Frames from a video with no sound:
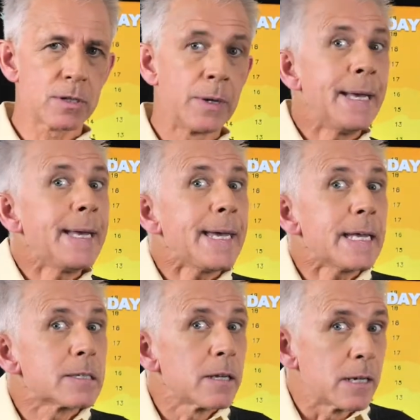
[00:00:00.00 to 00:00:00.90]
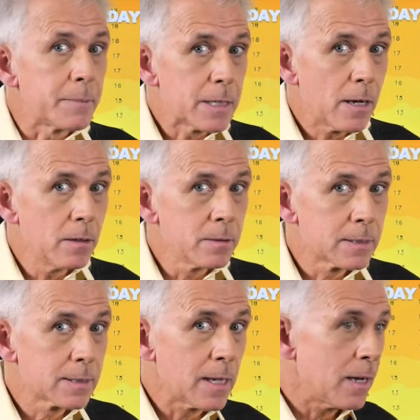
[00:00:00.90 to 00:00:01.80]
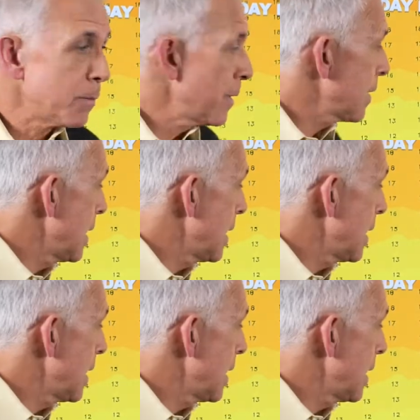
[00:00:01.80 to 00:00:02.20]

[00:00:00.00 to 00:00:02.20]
So it's going to be cold to start with.